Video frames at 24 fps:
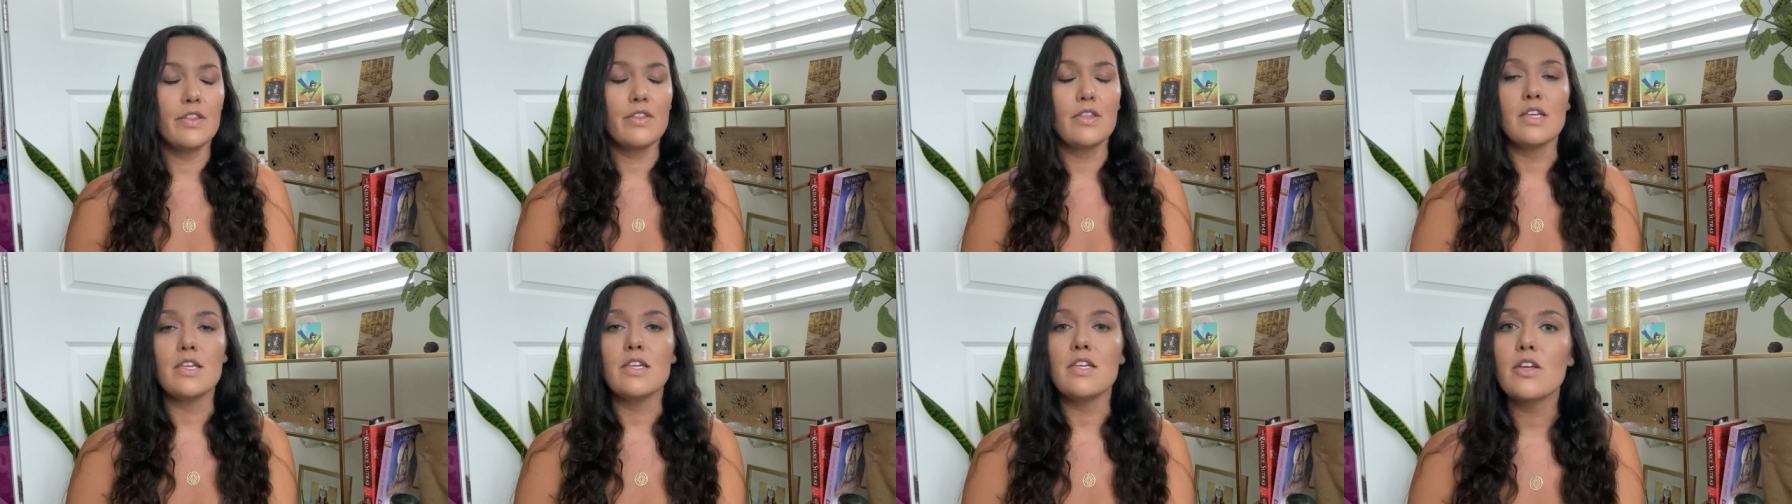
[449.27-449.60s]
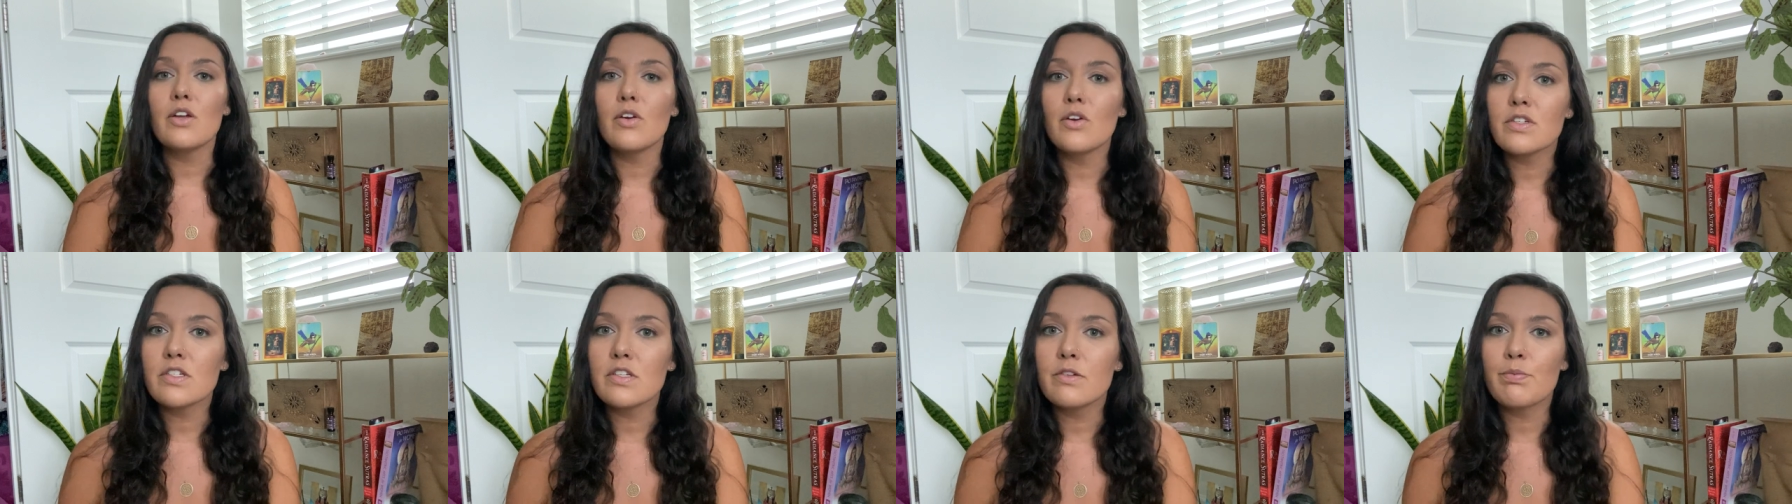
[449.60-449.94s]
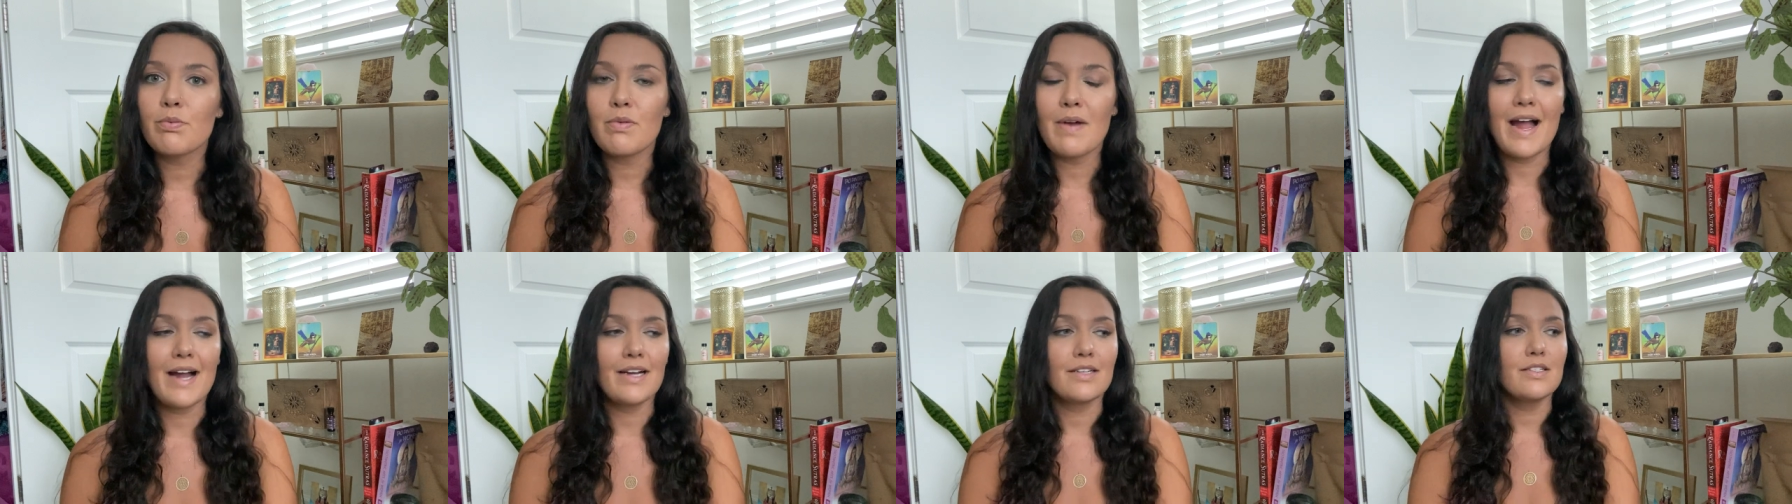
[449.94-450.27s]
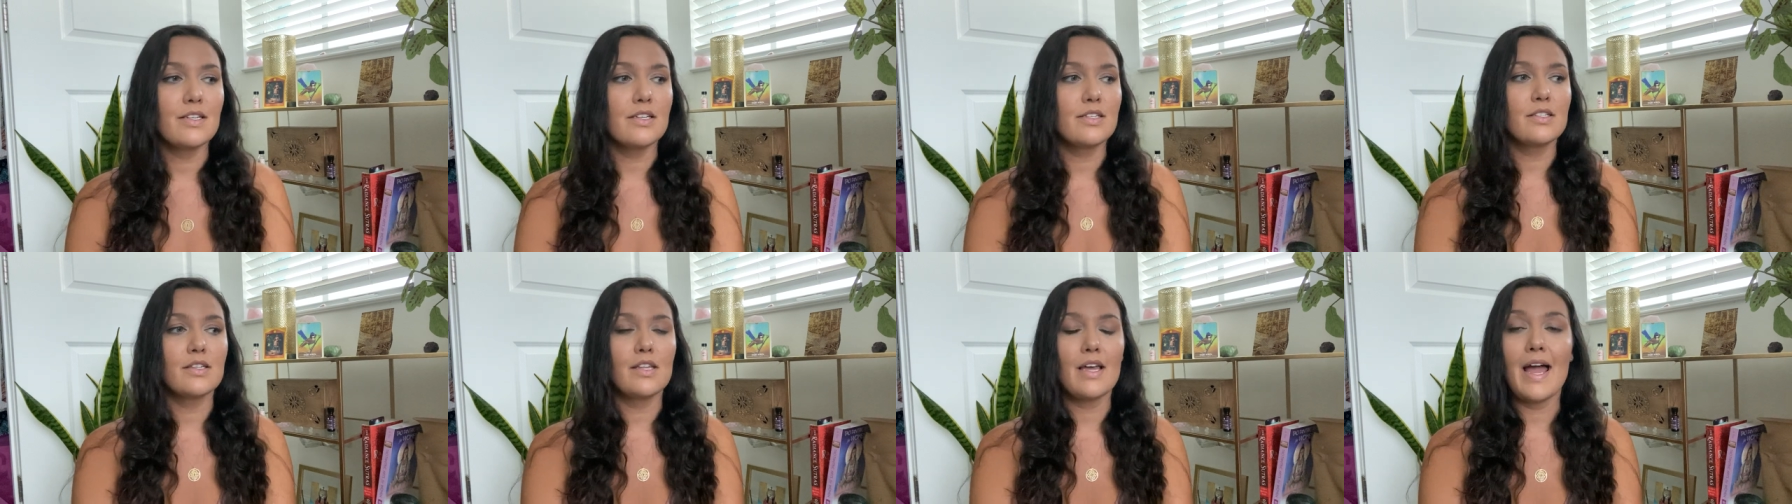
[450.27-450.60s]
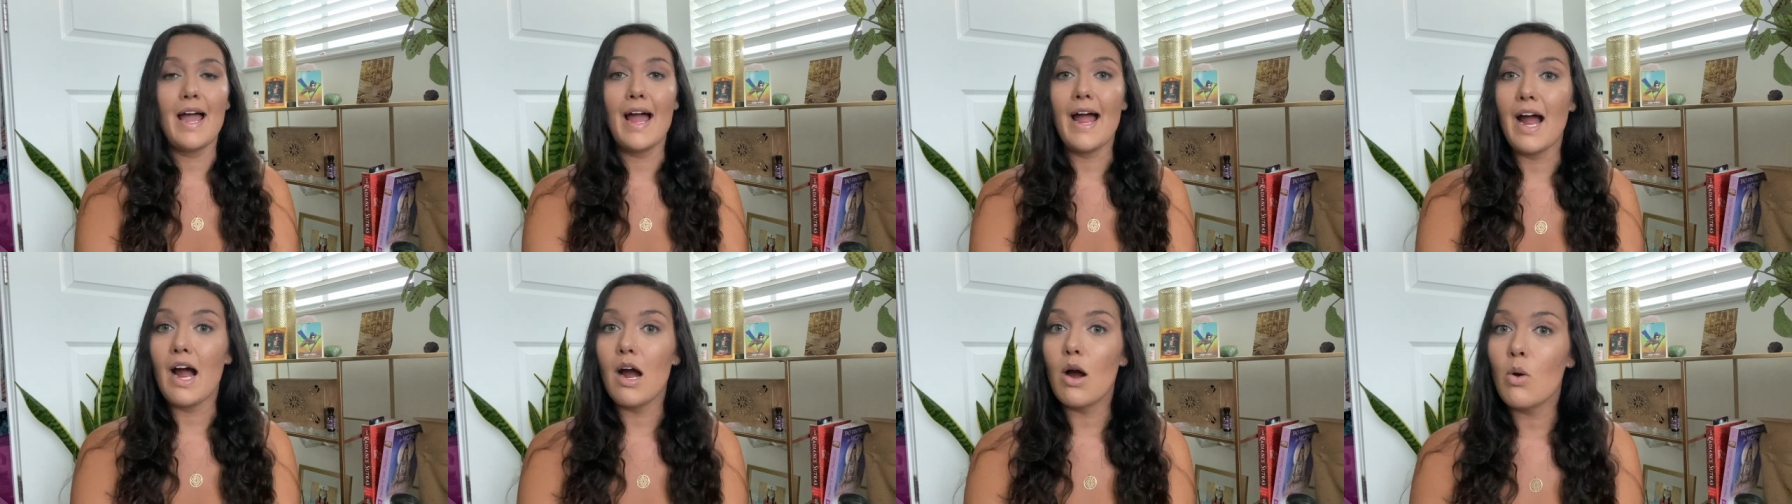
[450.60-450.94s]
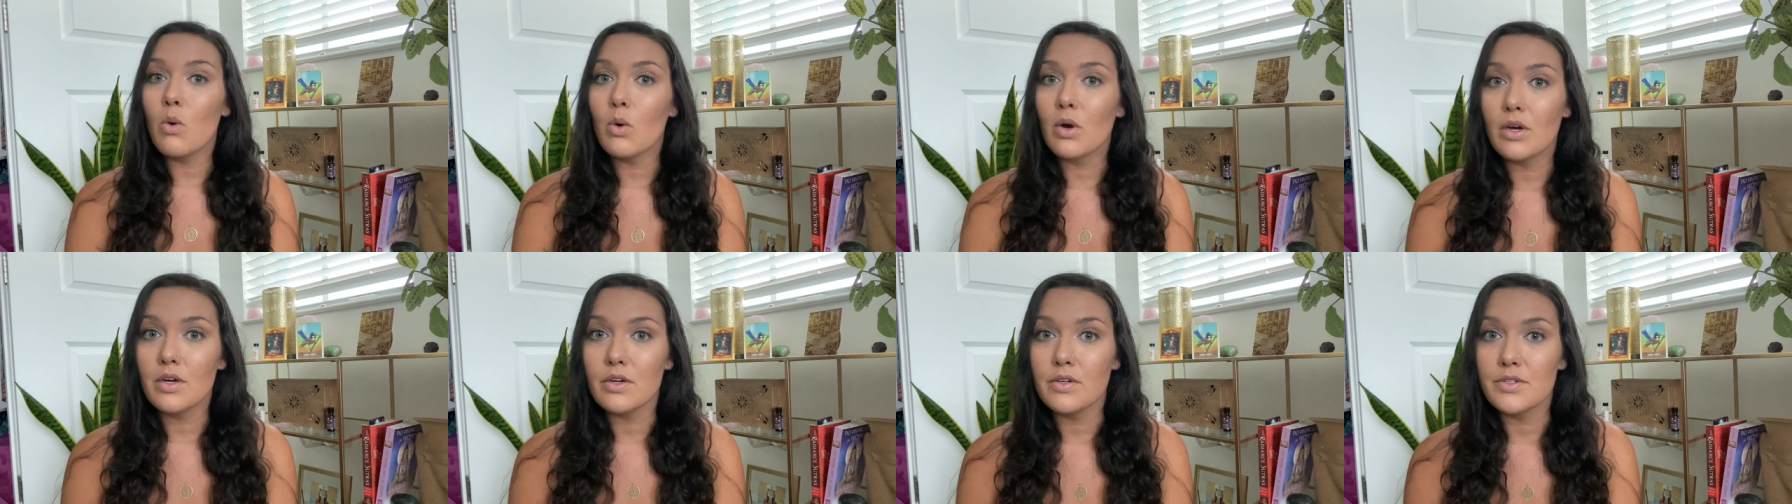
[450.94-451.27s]
the years of practice, the
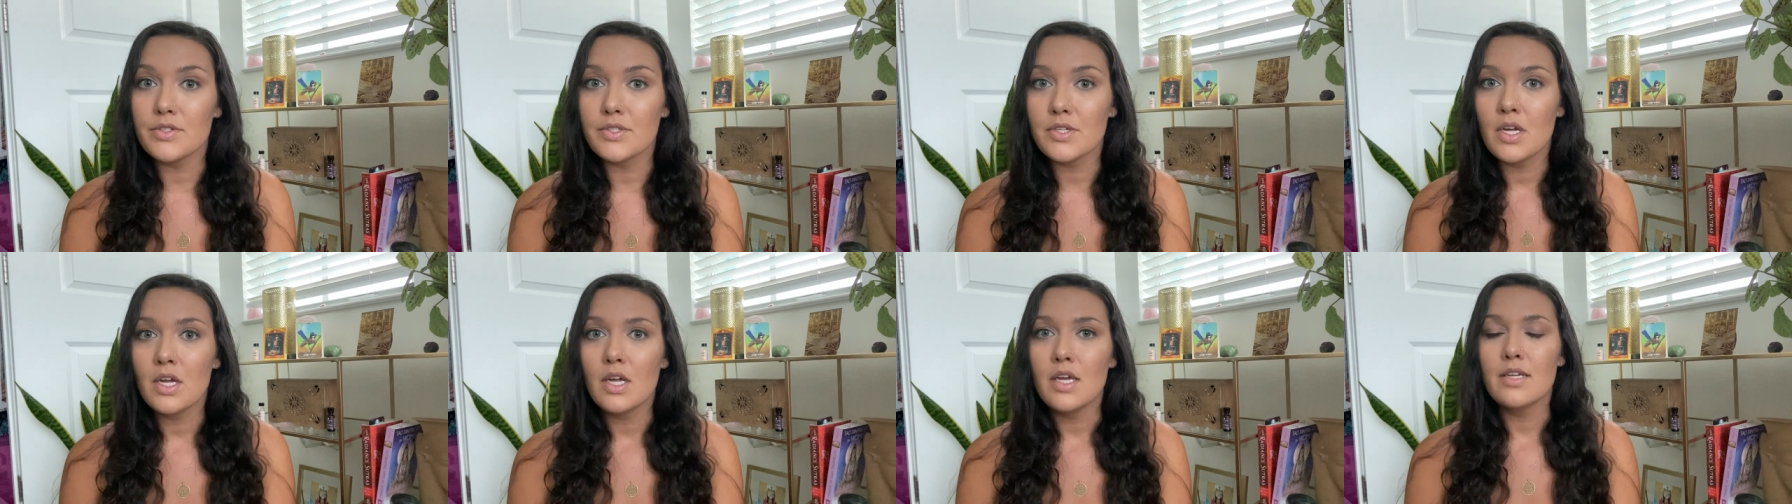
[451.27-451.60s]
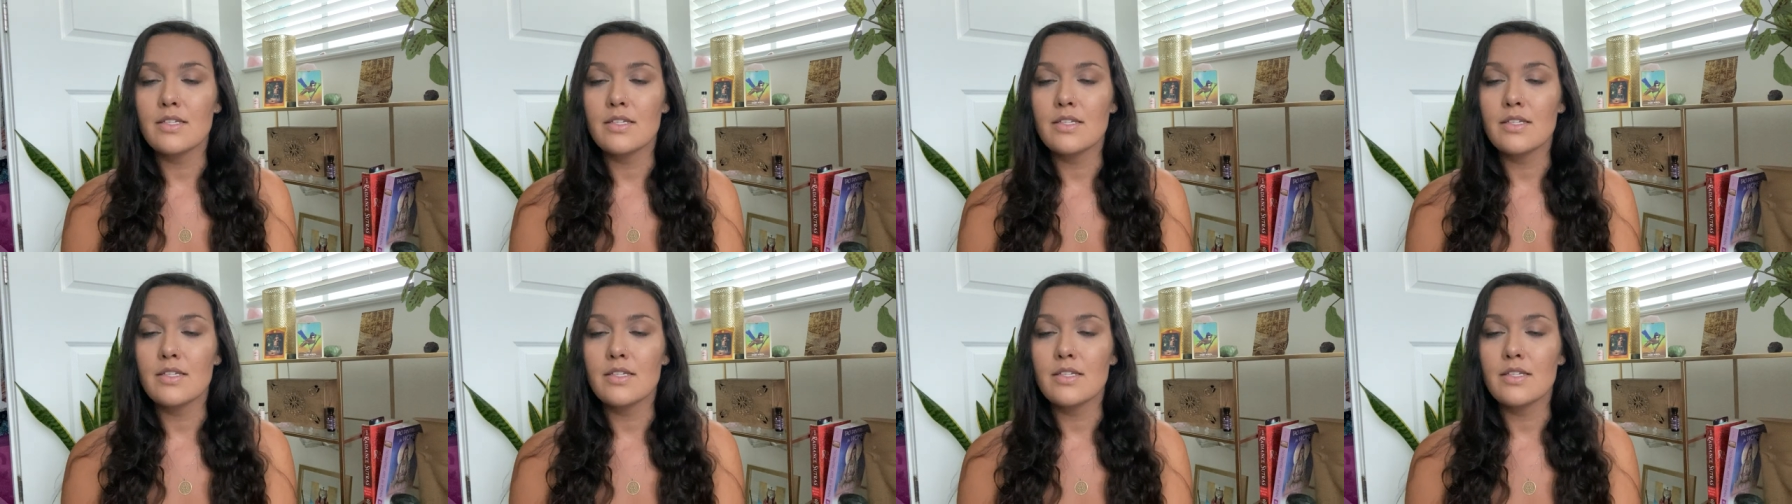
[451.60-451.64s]
hours,